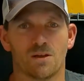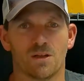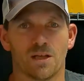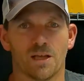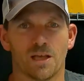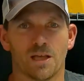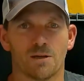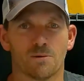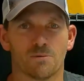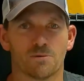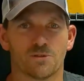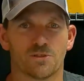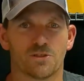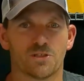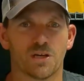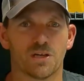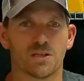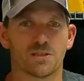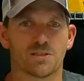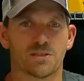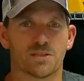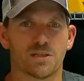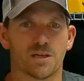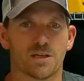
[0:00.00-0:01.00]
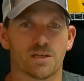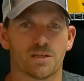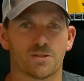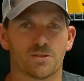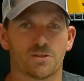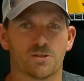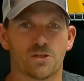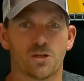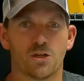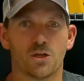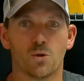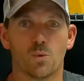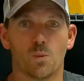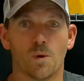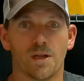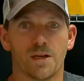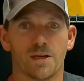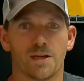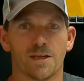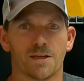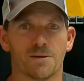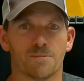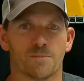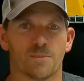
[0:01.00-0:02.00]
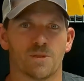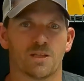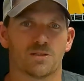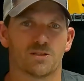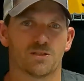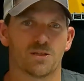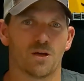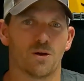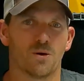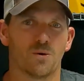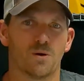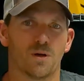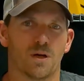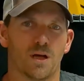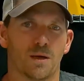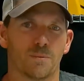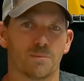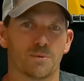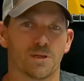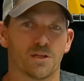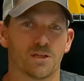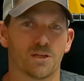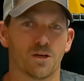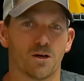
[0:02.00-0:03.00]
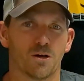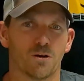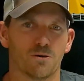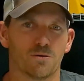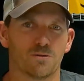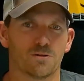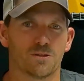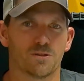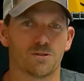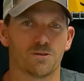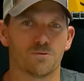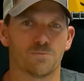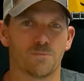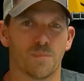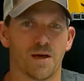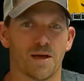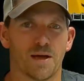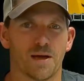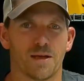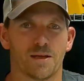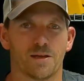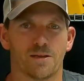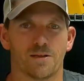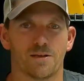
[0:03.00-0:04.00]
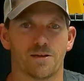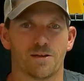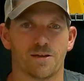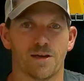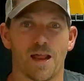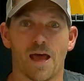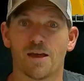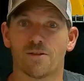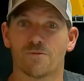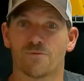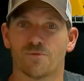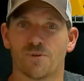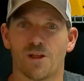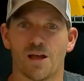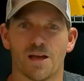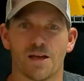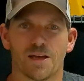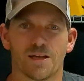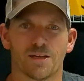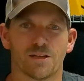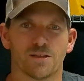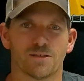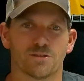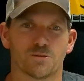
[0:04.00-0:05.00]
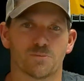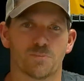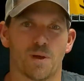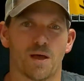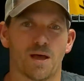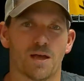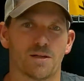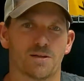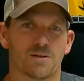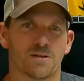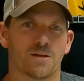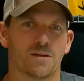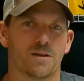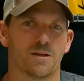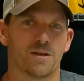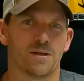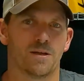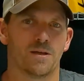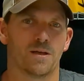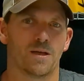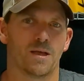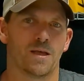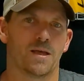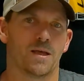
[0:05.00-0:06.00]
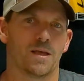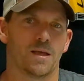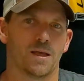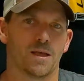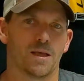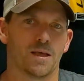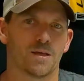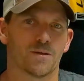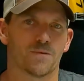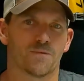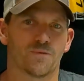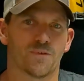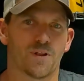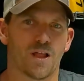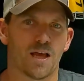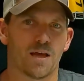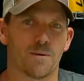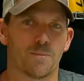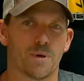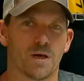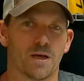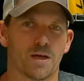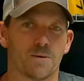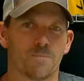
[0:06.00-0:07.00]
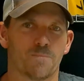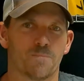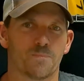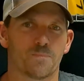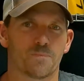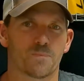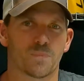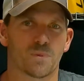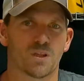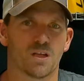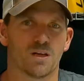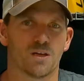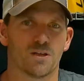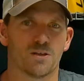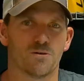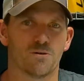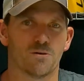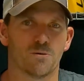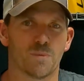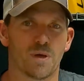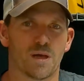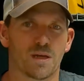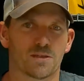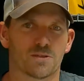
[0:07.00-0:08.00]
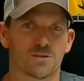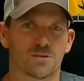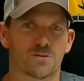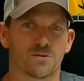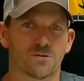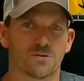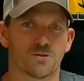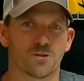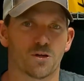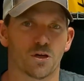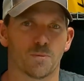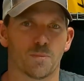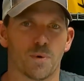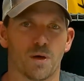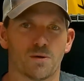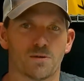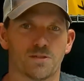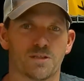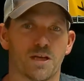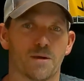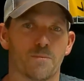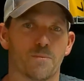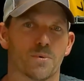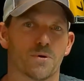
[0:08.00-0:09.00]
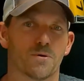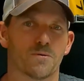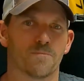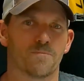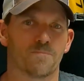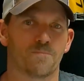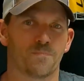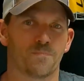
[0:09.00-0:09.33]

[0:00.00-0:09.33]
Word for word: and it was just uh, too windy. So I'm going to go to my night flying spot and fly my UMX uh, Turbo Timber.